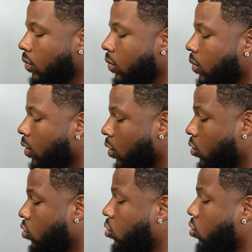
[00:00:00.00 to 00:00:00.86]
for a
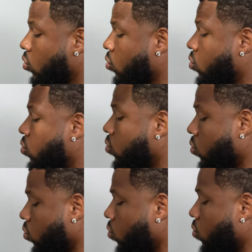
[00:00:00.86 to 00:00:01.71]
minute now, and
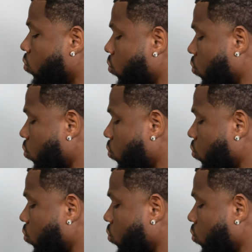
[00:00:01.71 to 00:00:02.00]
he plays